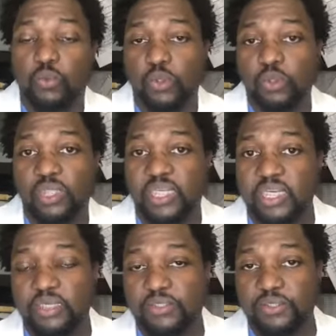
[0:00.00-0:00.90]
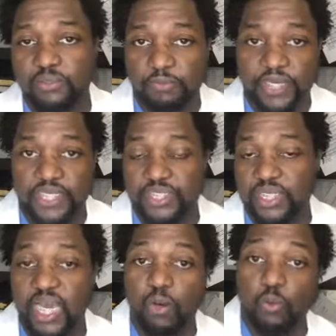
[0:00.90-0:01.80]
will lead to the patient
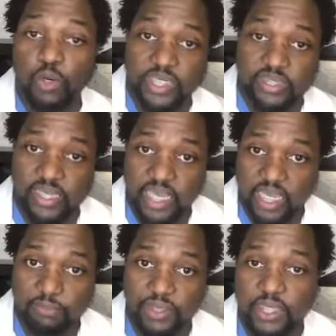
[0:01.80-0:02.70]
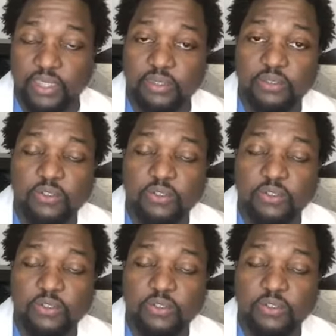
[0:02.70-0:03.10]
not wanting to ambulate.